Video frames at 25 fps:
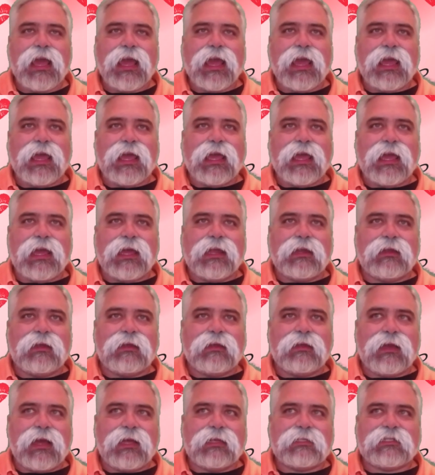
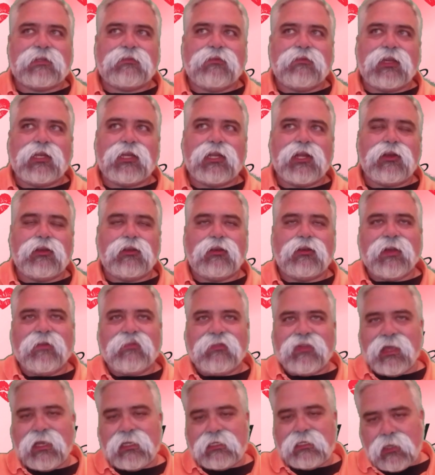And I said, well, you know, you
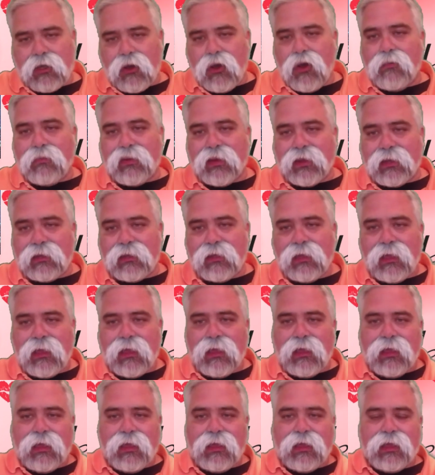left things open.
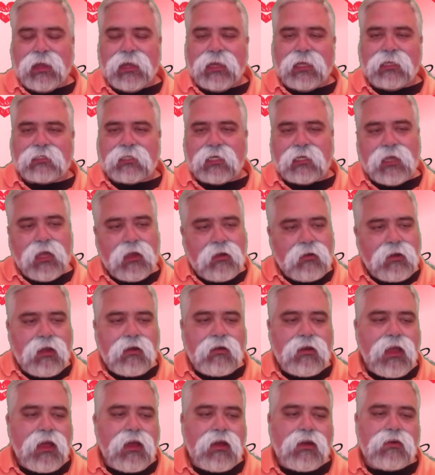And he's like,
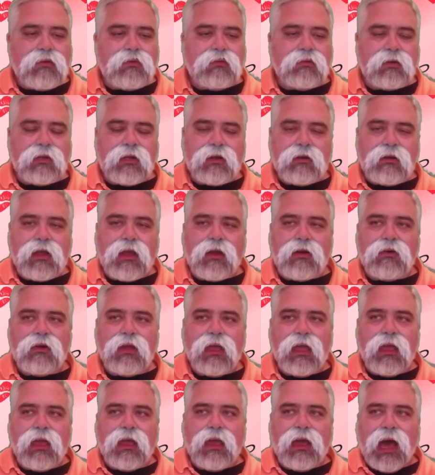
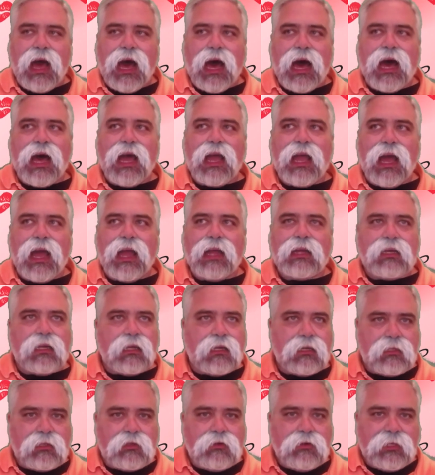no. I
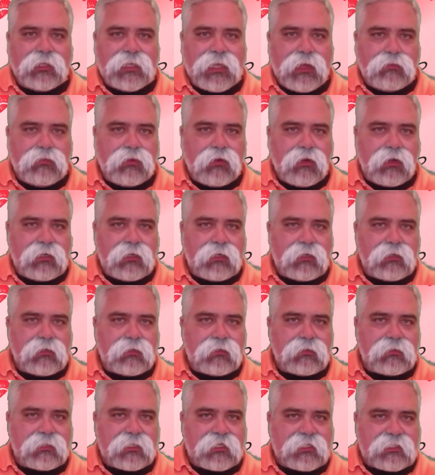concluded that book
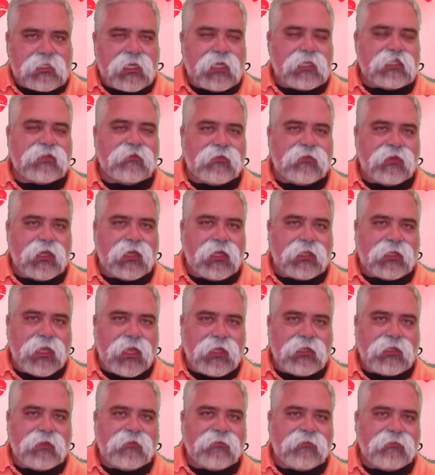decisively. At
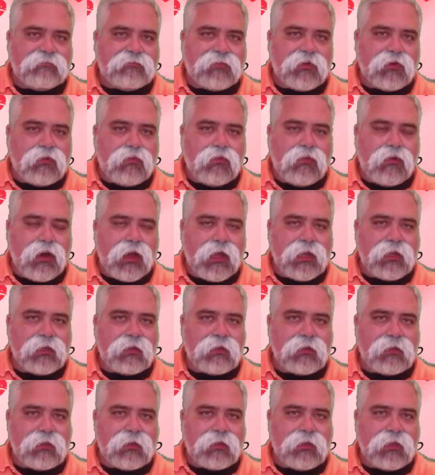the end of book
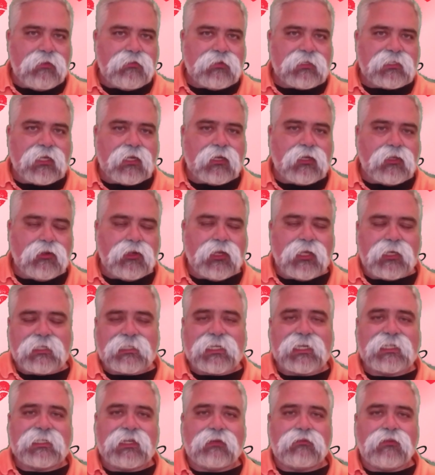one, it was concluded
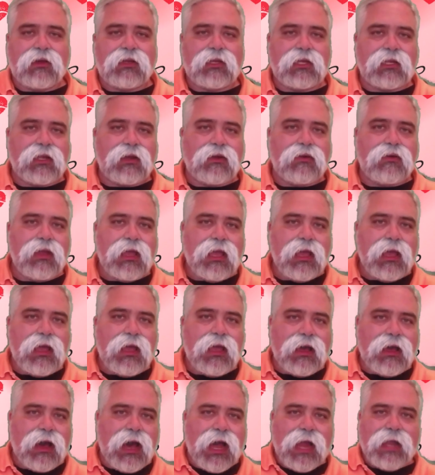because I said, well, you know,
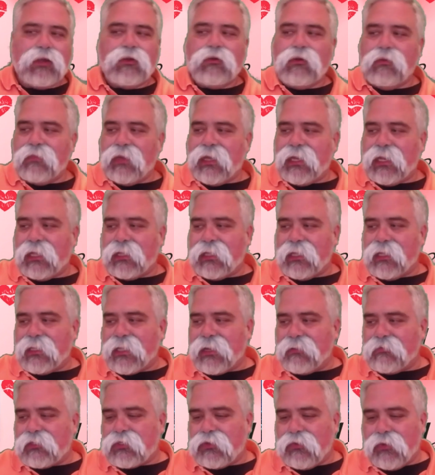I knew
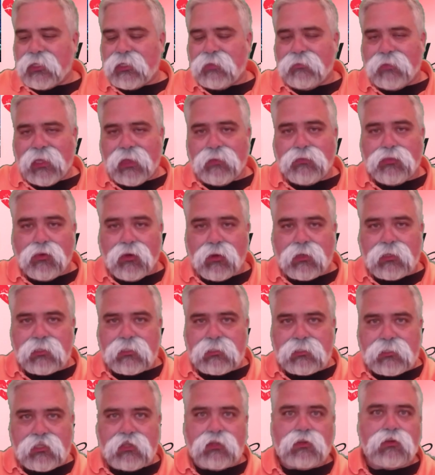immediately there was going to be a
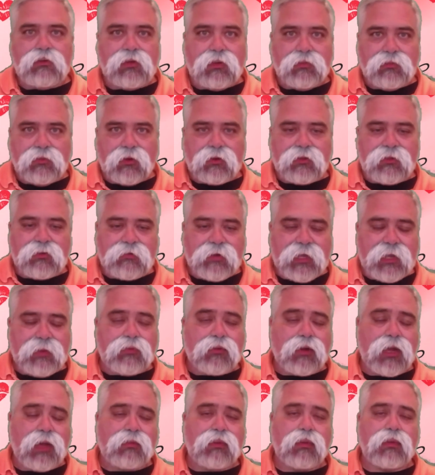book two and book
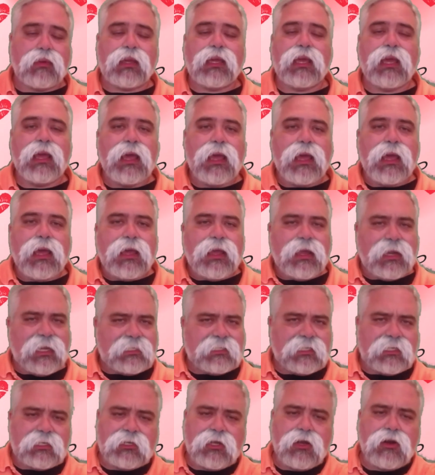three, probably.
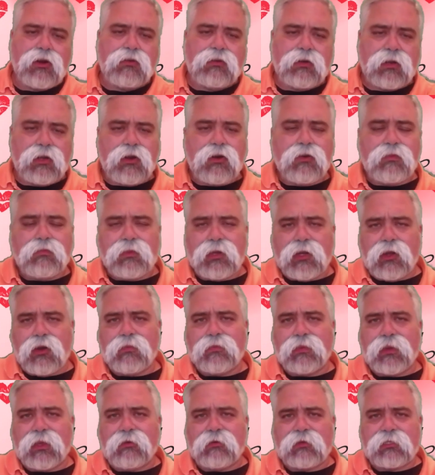And he said, nope.
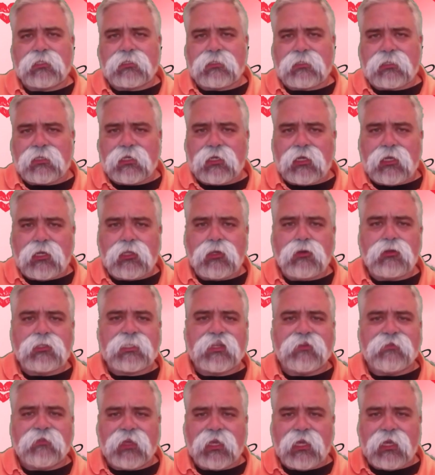It was
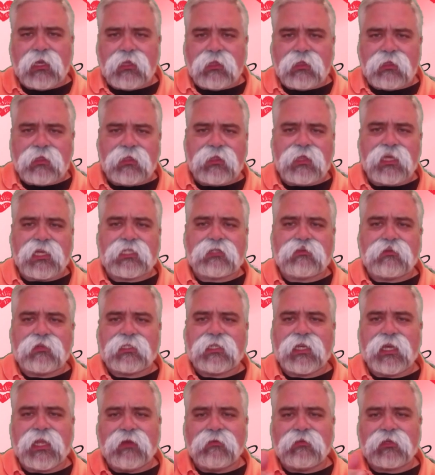conclusively, this
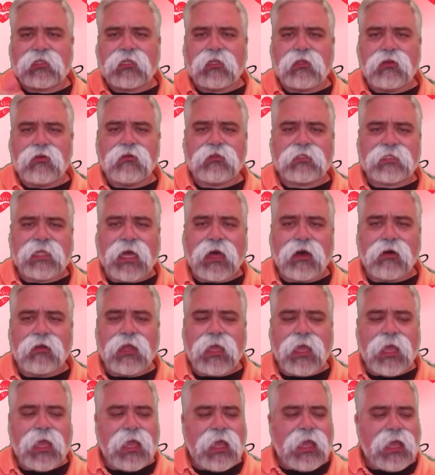was it. It was closed
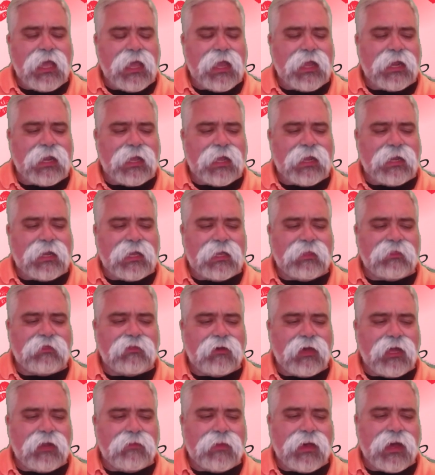out. And I
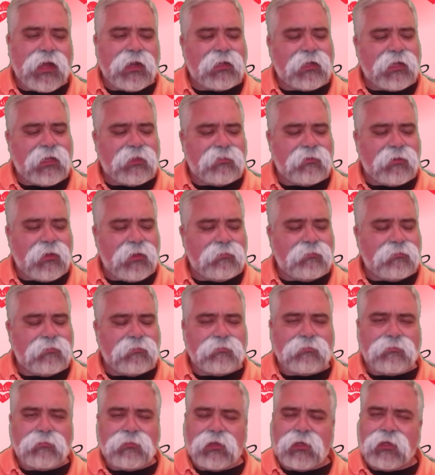thought about it, and I thought,
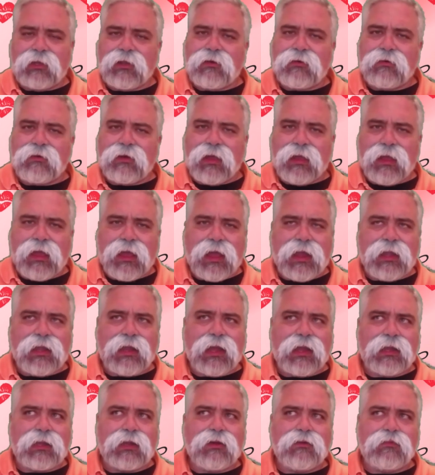well, you know,
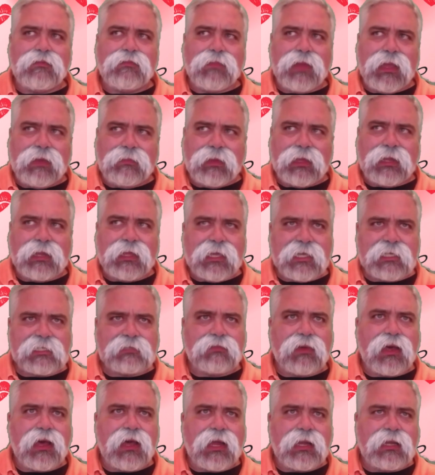I know maybe in
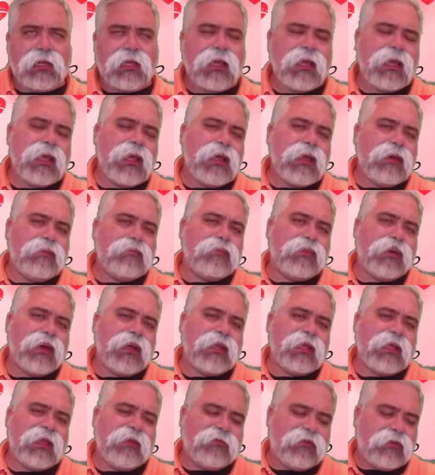his mind,
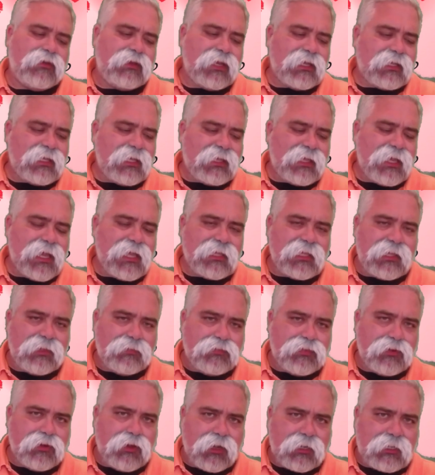but if you get to the end of
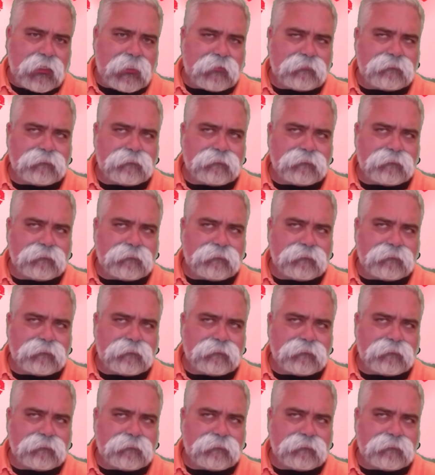the book